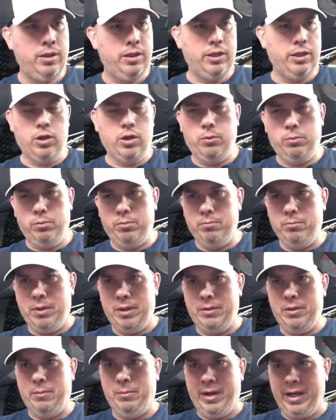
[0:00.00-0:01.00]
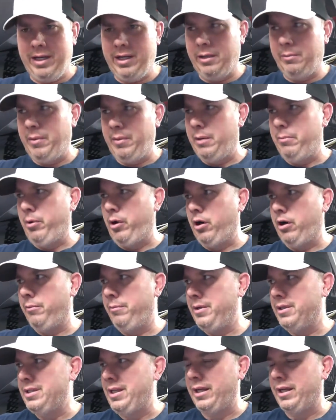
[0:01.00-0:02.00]
you know, the manly man part of
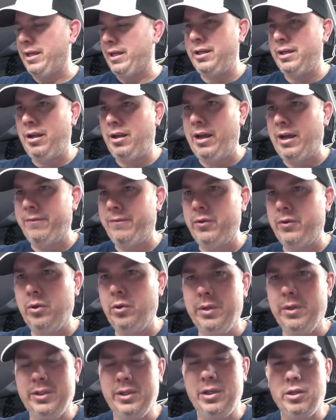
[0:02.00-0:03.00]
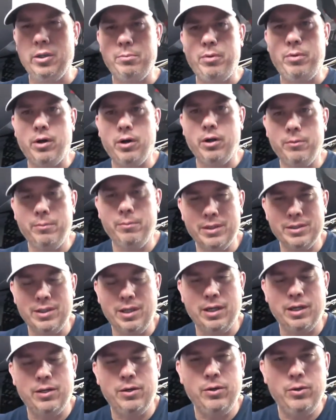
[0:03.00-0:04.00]
me is like, get a life, dude. But the other part of me is
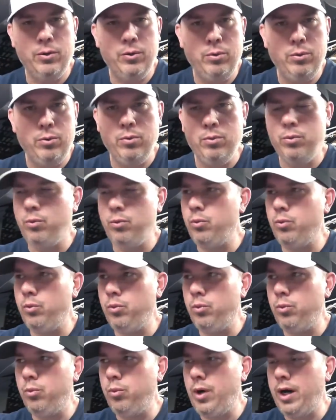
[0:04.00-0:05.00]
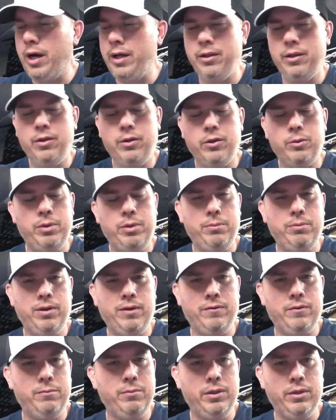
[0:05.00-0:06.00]
like, why the hell do people
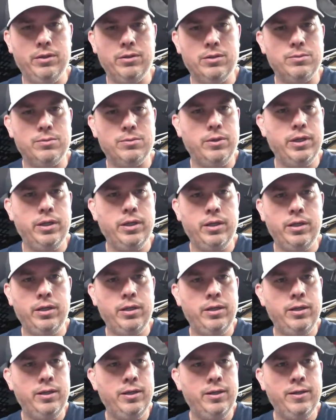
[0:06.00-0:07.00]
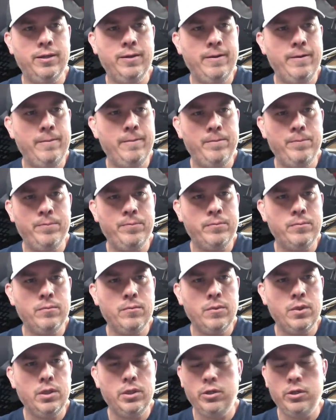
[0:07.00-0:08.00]
have to be this way?
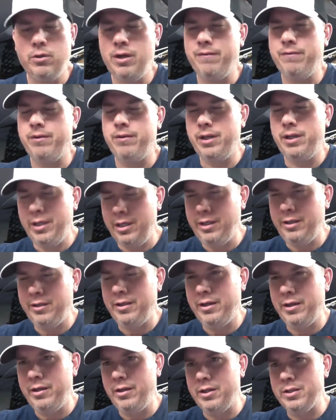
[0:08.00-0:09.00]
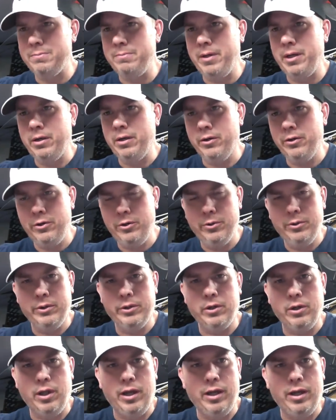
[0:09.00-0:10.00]
You don't have anything else better to do in
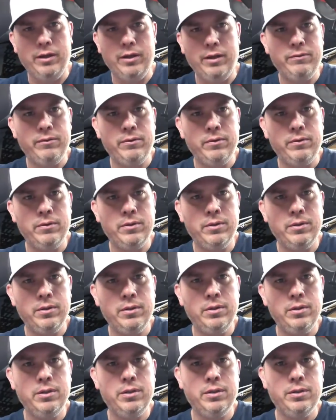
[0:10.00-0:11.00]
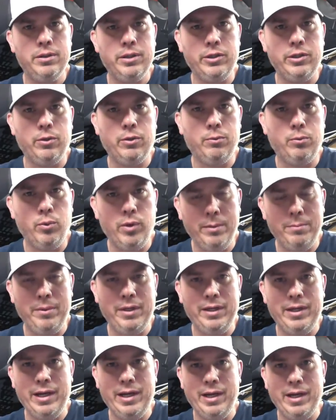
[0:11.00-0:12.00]
your life than to rip
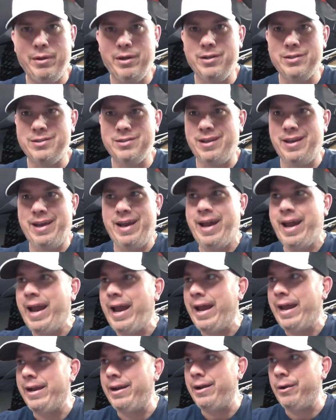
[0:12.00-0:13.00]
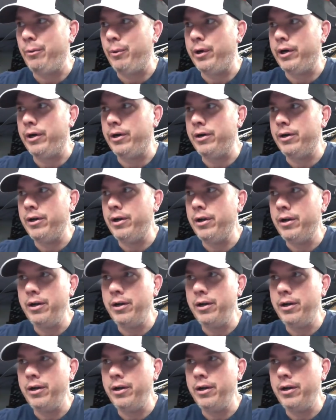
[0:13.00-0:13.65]
me down because of the hat I wear.